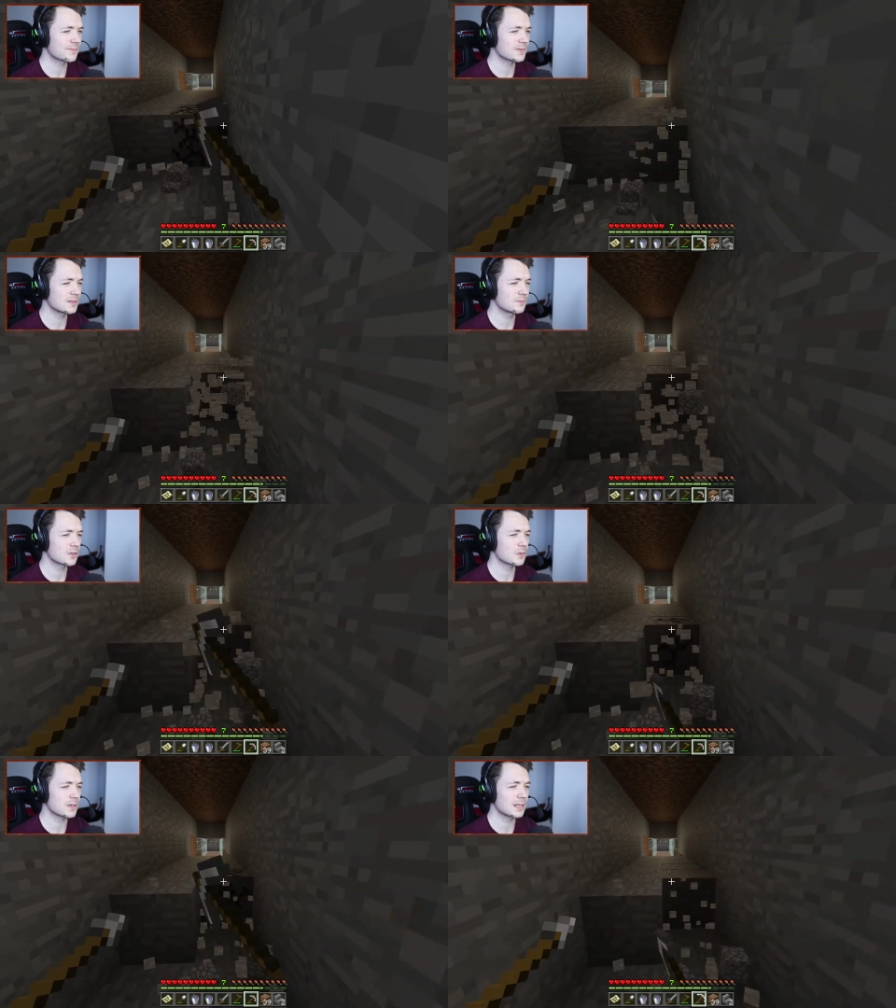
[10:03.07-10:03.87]
I've
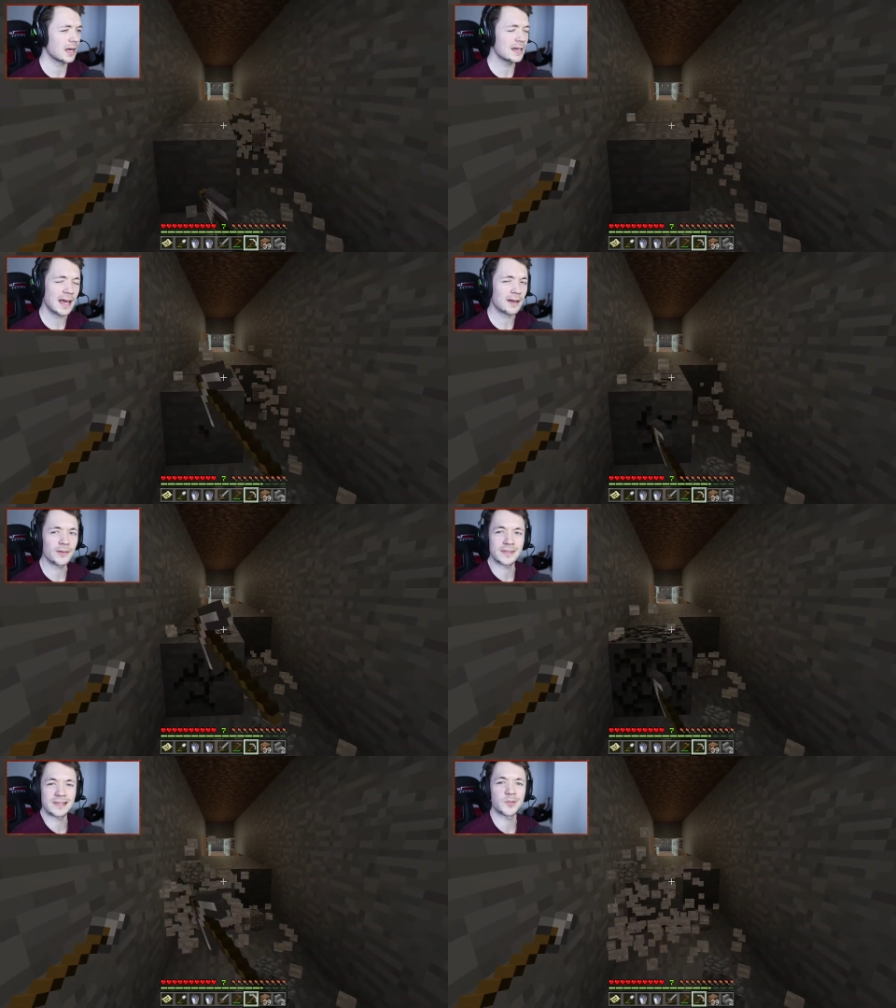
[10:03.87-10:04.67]
recorded. A, I don't know how
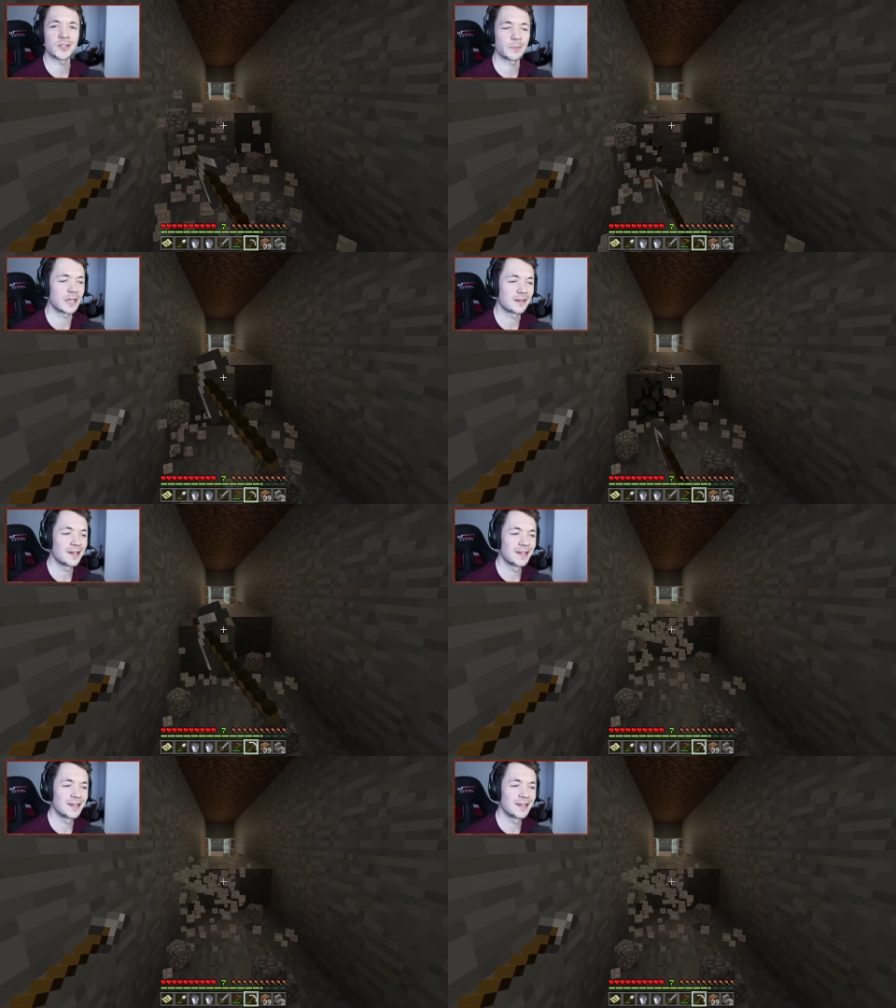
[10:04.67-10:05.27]
long this episode's been,